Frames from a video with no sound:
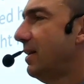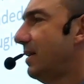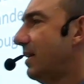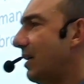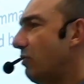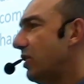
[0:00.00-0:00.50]

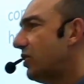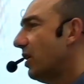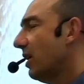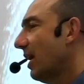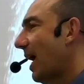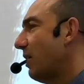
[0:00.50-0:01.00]
the
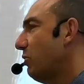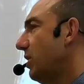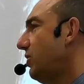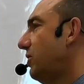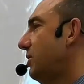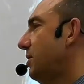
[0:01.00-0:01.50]
original
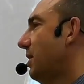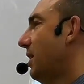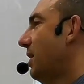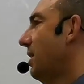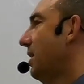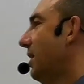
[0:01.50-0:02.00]
language
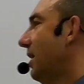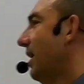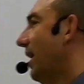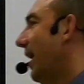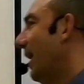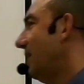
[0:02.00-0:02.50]

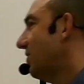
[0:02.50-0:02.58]
and